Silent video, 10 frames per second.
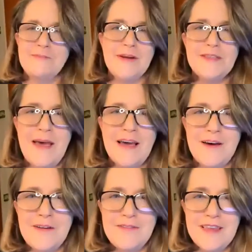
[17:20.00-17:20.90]
brings back
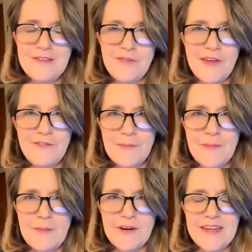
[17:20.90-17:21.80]
all of these flavor
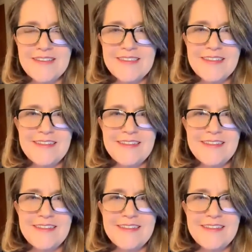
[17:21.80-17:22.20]
memories.